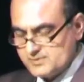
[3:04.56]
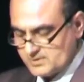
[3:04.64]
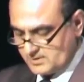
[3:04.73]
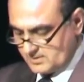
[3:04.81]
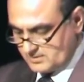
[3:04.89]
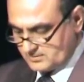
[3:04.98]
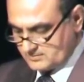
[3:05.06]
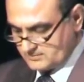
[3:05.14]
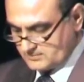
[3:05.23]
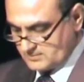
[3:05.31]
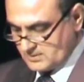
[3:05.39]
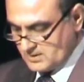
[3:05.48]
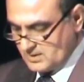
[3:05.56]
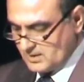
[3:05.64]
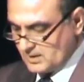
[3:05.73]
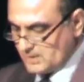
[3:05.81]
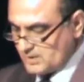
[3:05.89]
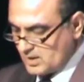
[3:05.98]
Council
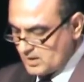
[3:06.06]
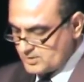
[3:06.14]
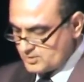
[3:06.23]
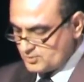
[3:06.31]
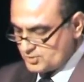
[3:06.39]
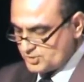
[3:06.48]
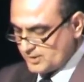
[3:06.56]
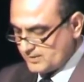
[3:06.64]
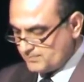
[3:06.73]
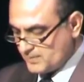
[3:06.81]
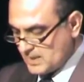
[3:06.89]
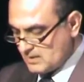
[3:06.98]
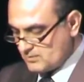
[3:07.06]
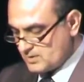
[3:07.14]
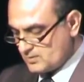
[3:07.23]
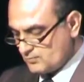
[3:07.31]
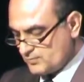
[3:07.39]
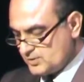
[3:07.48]
in order to share
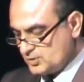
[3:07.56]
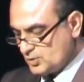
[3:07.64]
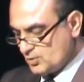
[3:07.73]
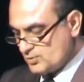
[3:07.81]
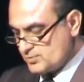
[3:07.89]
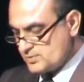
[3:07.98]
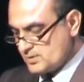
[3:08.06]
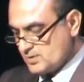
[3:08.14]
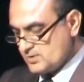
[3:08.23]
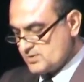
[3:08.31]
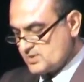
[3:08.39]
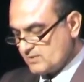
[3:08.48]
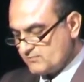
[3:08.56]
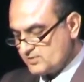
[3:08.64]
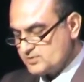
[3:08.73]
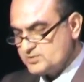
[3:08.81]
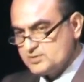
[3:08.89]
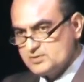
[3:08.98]
power with those
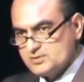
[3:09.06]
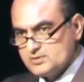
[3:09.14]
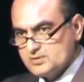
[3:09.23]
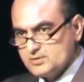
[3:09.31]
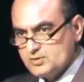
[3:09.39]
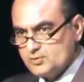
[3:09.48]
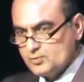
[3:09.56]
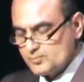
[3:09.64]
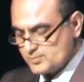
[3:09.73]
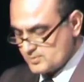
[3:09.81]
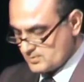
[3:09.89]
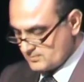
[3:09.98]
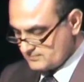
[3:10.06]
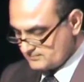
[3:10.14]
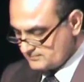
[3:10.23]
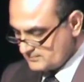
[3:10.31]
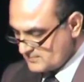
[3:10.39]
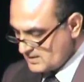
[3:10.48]
savage groups.
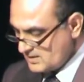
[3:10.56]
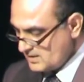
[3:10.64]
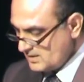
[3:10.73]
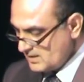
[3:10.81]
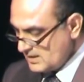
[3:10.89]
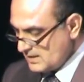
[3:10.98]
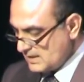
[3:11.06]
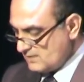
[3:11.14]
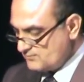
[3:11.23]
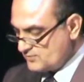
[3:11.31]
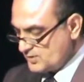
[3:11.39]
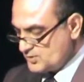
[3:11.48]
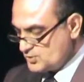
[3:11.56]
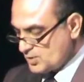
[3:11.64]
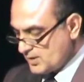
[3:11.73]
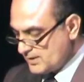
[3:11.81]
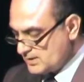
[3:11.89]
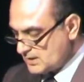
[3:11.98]
If they
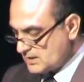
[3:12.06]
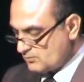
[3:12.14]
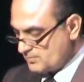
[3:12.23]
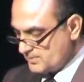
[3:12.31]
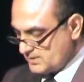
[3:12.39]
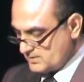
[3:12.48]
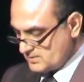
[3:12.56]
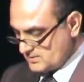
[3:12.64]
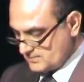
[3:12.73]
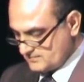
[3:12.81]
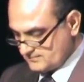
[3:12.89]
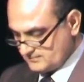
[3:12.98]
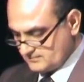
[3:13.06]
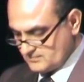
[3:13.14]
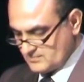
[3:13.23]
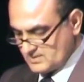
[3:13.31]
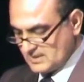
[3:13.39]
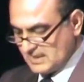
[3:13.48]
join the government,
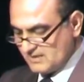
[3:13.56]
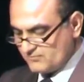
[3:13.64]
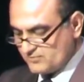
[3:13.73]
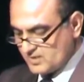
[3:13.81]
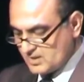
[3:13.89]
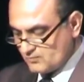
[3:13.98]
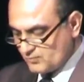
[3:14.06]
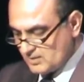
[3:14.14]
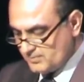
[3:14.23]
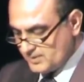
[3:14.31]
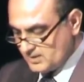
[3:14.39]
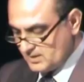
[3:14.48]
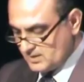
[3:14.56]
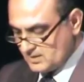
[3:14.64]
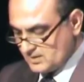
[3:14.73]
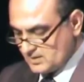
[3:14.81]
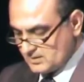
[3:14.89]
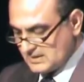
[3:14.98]
the
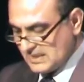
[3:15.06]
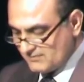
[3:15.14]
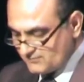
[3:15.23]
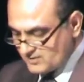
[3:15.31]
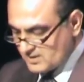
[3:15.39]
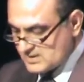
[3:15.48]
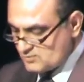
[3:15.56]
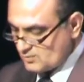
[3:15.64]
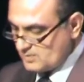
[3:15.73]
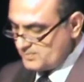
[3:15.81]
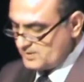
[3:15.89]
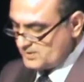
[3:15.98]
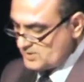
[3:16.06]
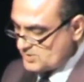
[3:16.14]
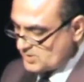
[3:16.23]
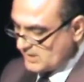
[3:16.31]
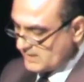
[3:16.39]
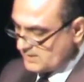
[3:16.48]
Afghans will be
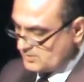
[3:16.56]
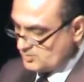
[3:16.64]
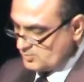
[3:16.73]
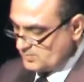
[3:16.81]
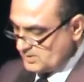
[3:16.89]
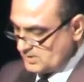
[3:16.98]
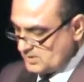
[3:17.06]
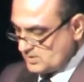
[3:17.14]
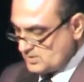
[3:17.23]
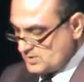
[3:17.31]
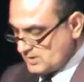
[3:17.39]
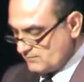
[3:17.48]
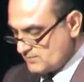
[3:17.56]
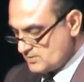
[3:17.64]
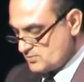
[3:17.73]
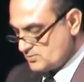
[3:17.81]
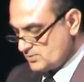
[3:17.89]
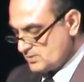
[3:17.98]
destined to be
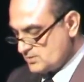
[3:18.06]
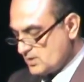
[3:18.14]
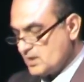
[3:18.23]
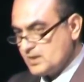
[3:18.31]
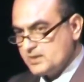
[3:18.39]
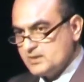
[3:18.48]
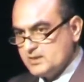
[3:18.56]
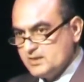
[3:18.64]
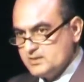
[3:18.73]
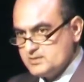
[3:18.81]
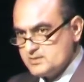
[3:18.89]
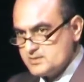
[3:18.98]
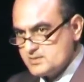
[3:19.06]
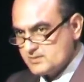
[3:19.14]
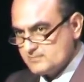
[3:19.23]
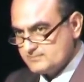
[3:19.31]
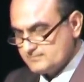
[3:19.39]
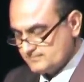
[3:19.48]
driven to the dark ages.